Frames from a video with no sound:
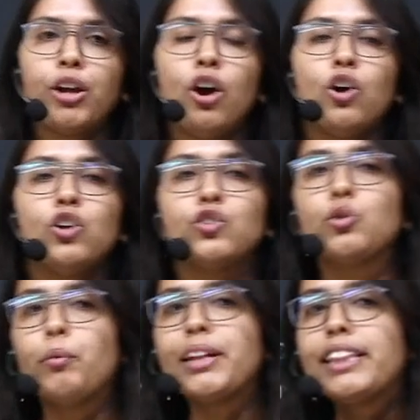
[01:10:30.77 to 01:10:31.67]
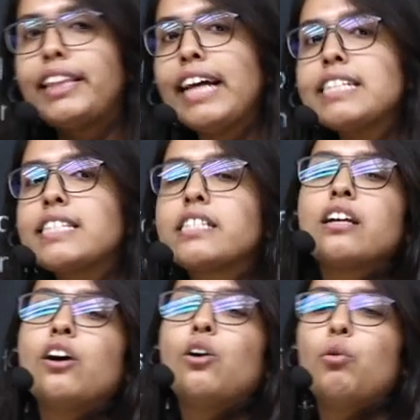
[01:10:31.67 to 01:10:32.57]
So with this,
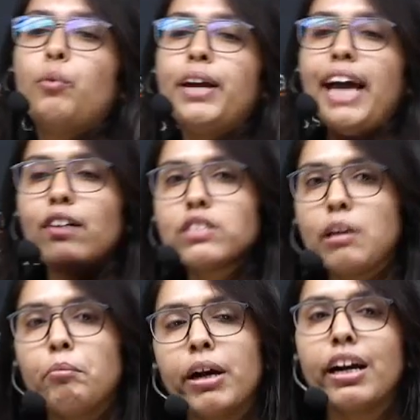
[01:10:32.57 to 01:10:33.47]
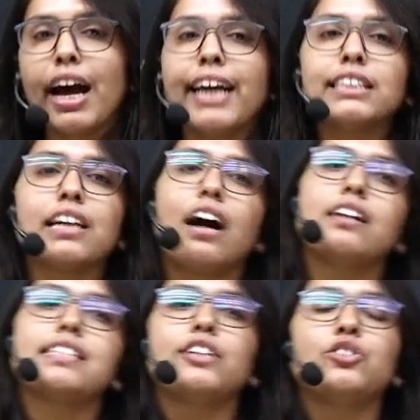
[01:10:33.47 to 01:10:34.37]
we have summarized our session.